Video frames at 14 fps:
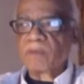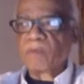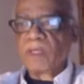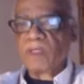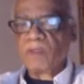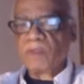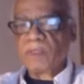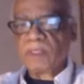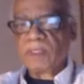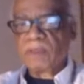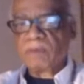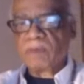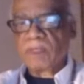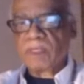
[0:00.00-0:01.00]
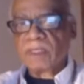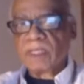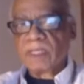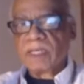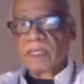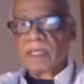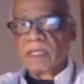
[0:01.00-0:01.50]
the way you deal with
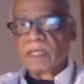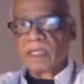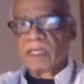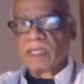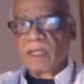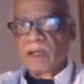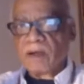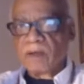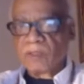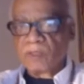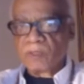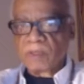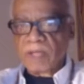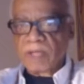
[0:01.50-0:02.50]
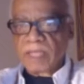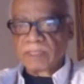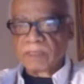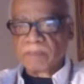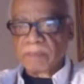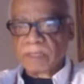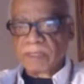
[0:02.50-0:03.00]
larger
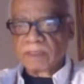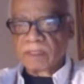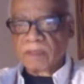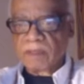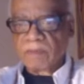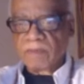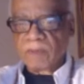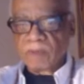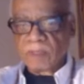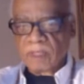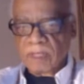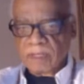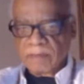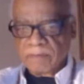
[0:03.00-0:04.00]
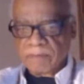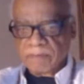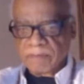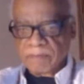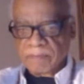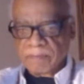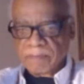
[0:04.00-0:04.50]
aspects of your life.